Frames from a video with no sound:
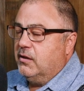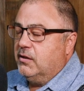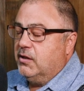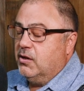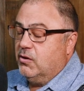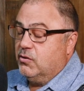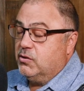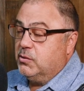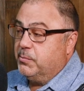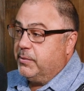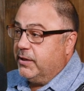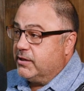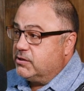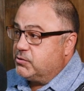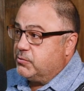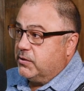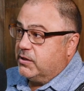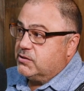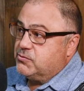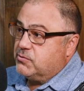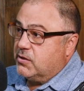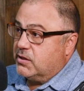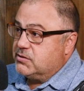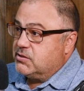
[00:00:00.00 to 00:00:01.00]
you know, the best
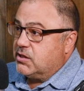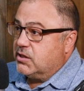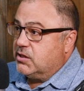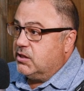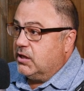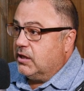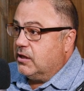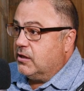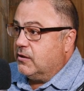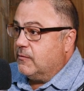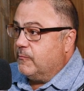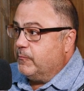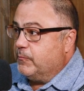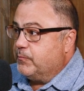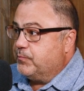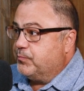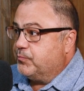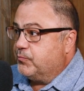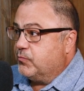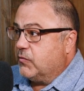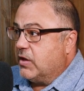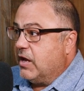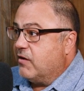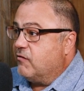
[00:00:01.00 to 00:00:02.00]
restaurants, I think,
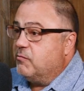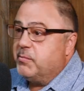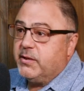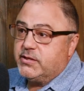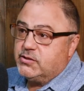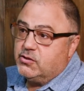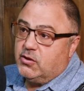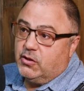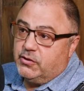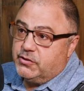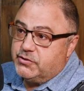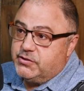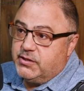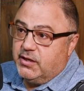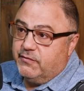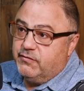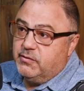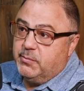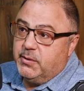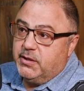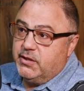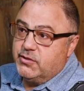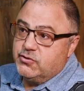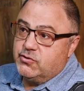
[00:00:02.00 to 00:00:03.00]
everybody's called a
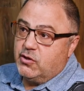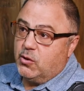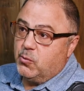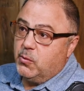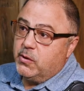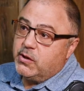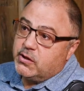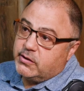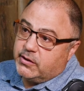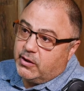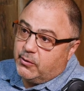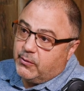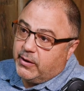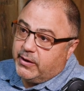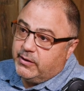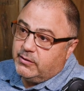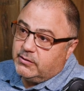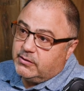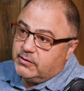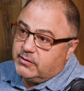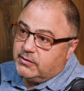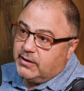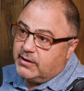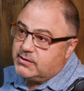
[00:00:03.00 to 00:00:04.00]
chef the minute you start working there,
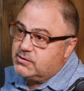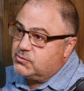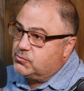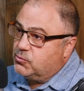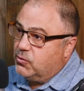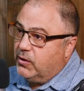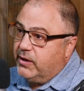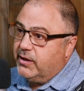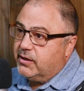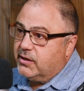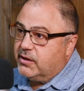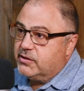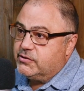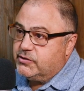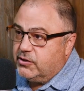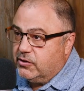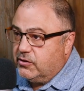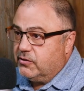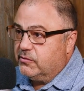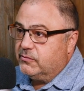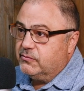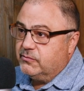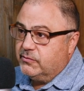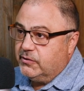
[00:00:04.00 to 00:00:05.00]
right? That's great because
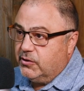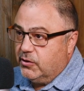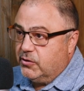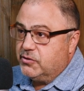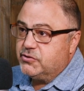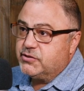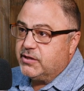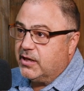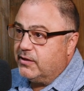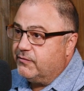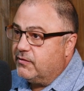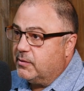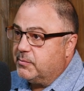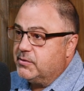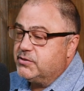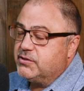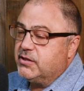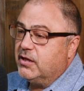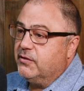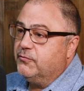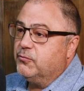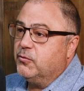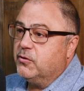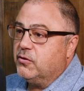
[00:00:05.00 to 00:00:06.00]
you're, you're a chef. I'm a
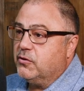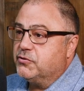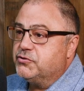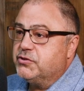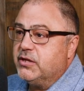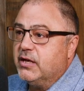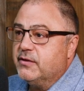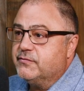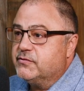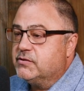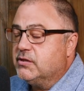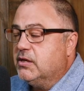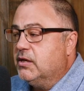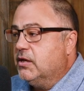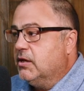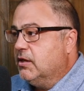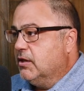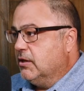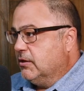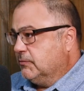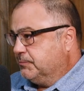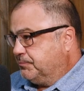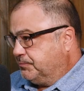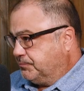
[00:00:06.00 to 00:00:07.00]
chef. We're all chefs.
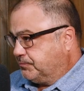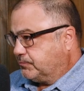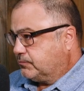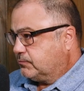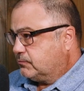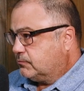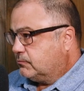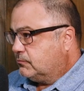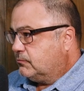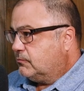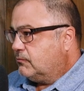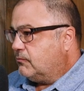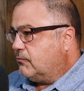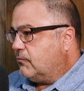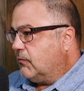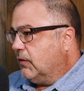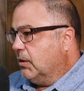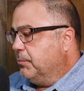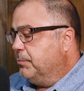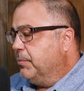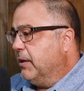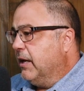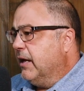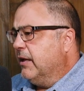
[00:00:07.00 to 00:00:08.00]

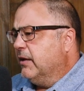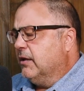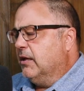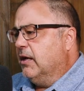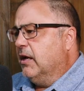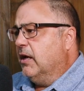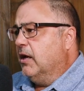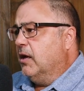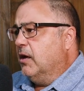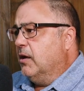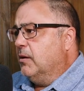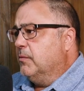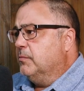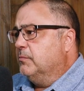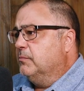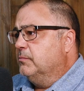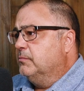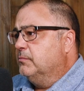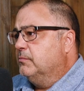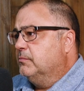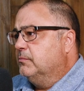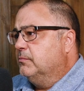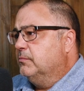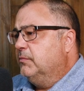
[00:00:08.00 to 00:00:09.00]
But, um...
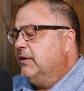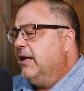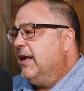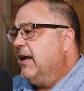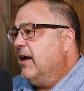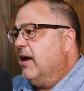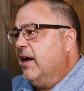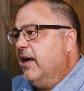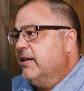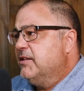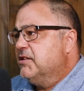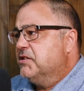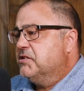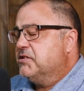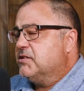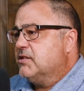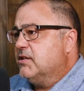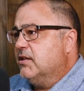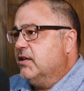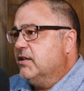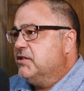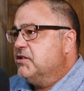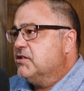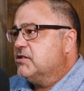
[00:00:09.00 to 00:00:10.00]
yeah, I
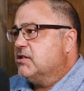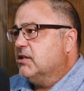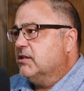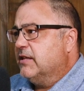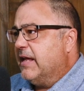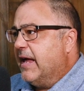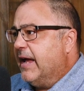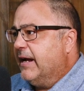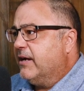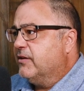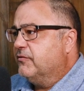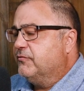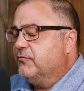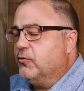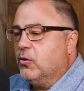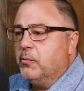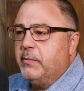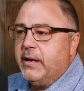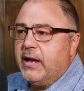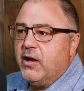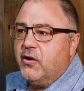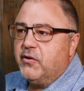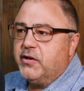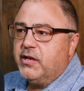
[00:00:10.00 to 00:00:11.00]
just it's just a lack of
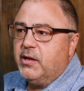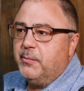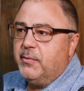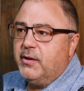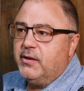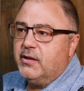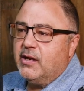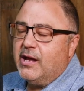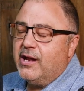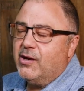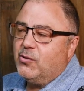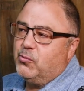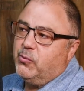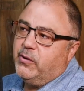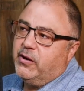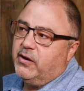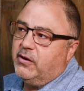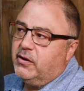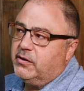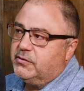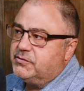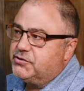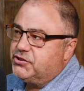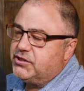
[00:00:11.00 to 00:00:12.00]
formality. I mean, I don't
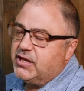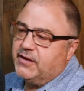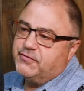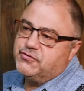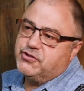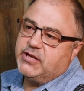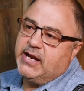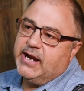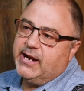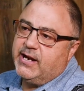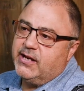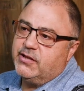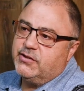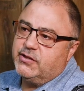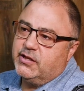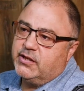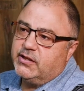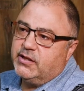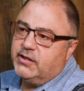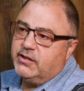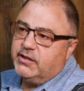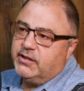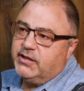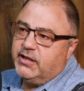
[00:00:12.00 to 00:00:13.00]
wear a chef's jacket in
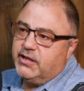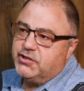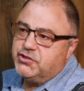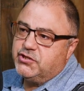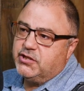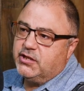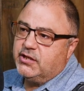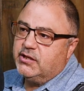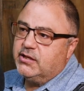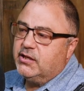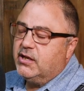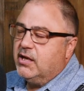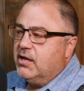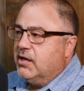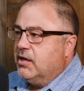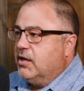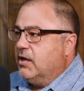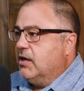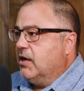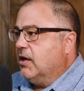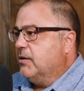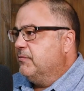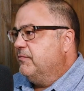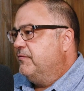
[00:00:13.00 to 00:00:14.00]
the in the kitchen.
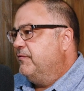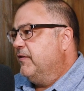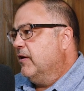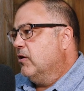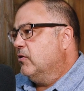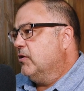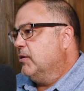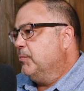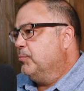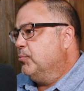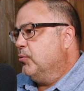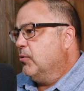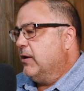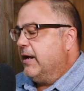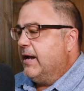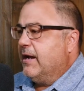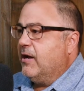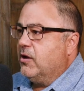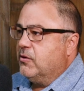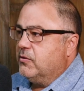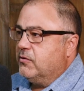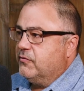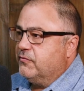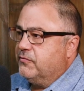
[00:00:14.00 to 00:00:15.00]
I'm fairly
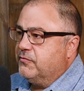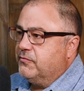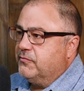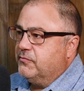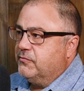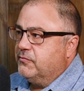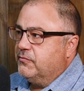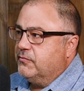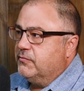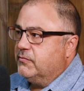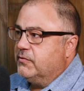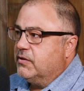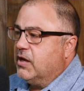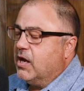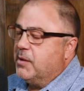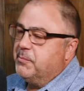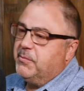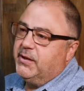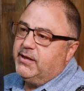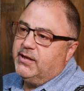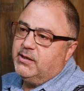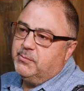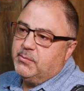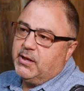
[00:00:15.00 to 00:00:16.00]
proud of
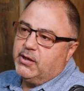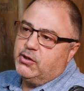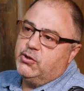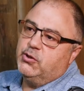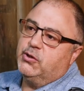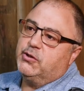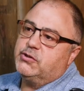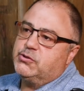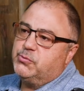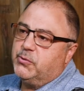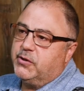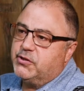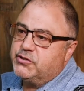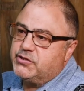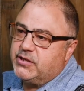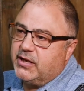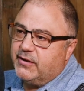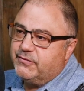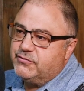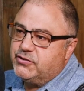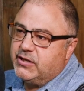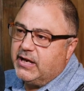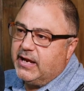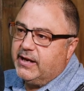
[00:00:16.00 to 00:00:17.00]
not making my cooks wear
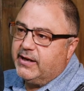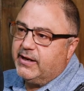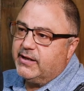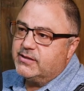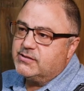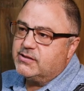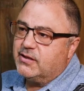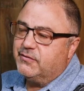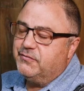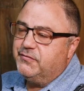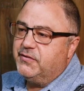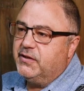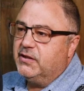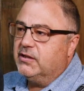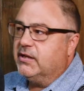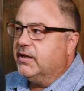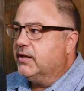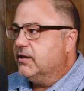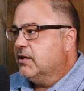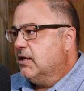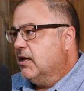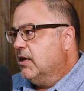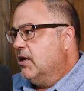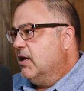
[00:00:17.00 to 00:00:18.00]
chef jackets. I feel
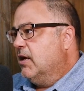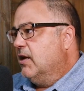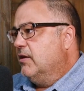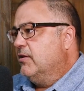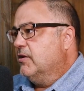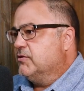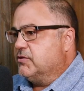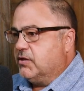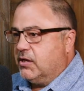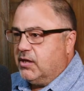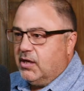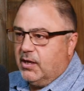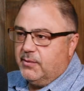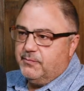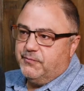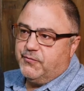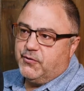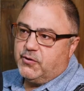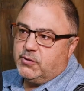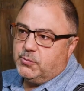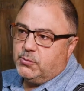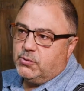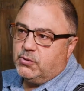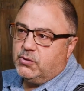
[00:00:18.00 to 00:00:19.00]
like there's a
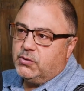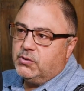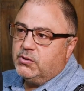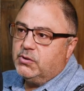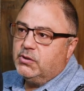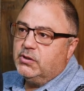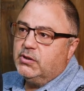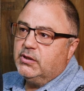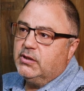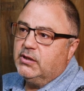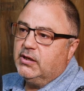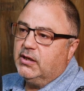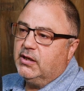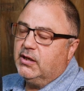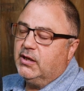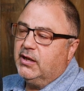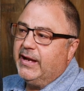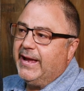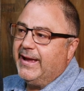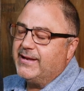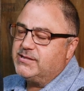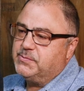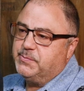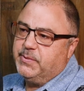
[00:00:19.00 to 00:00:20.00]
comfortable
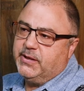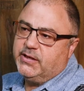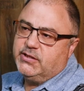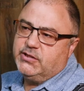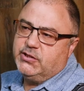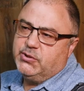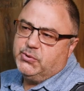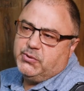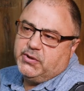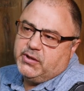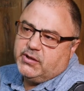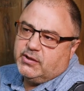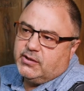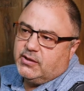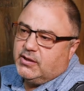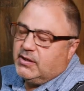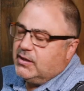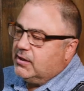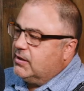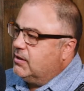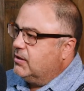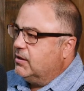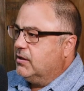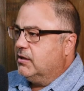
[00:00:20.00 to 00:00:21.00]
uh, aspect to it.
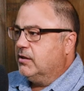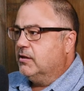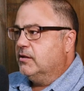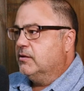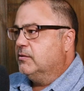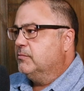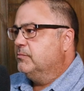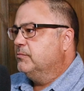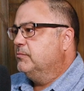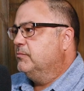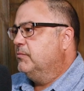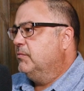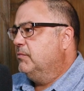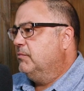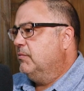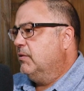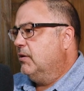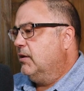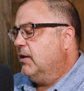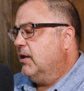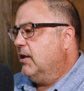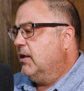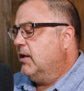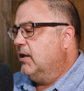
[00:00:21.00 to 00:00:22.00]
Um,
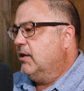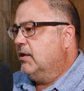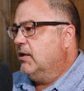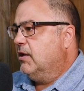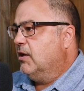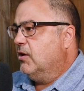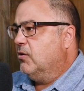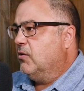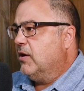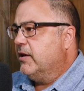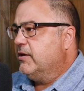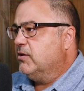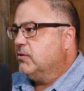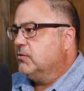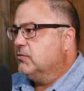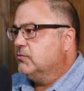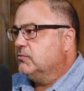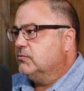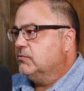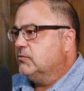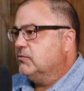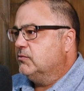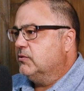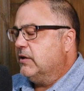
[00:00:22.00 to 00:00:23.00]
you know, I
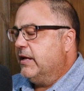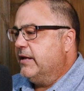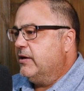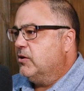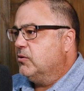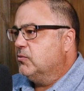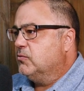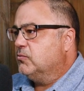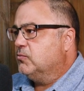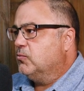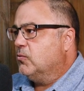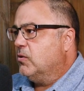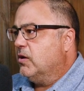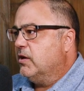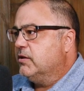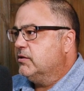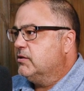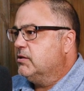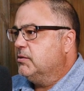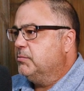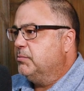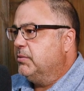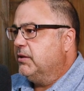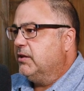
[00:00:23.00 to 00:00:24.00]
don't I don't
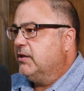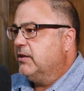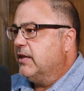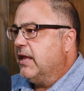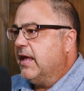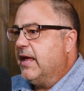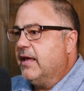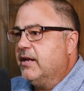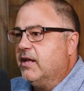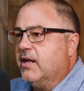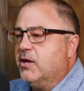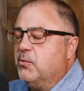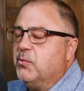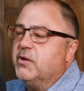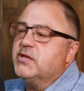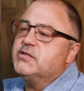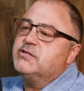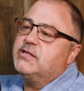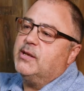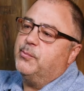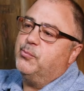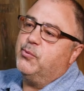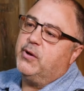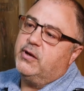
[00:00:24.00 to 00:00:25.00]
want to be that. I don't want
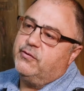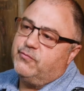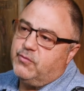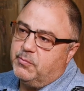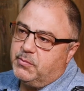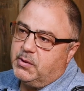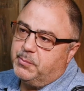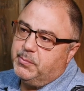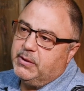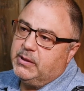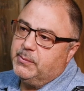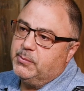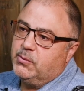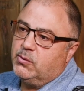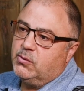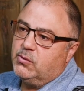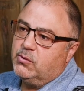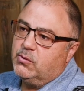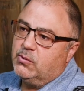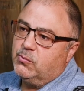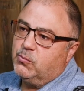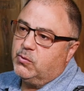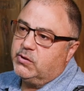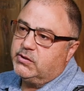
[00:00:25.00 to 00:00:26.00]
to separate from the
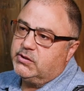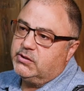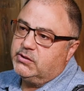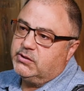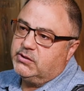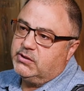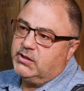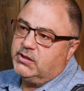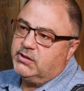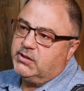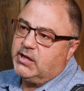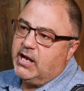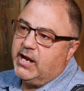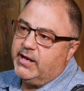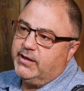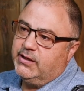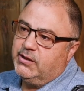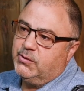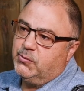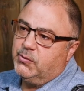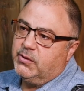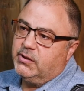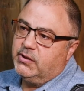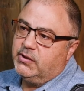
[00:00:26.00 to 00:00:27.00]
people we're
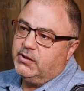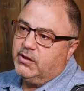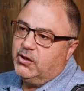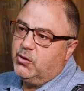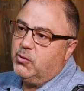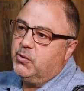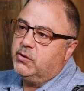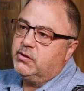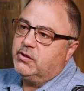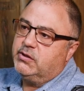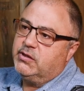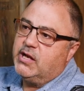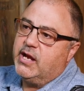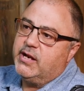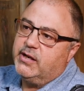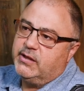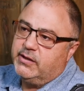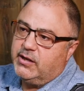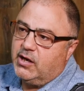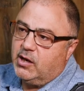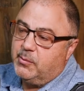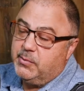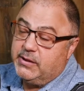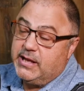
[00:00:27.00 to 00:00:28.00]
dining with, you know, who are
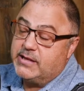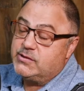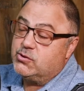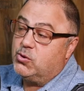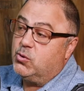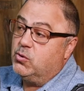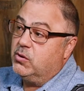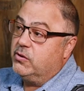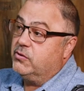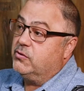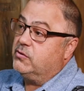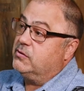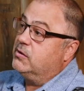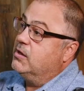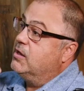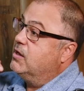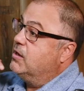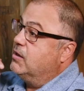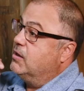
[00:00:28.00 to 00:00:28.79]
dining there. I mean, that's a whole other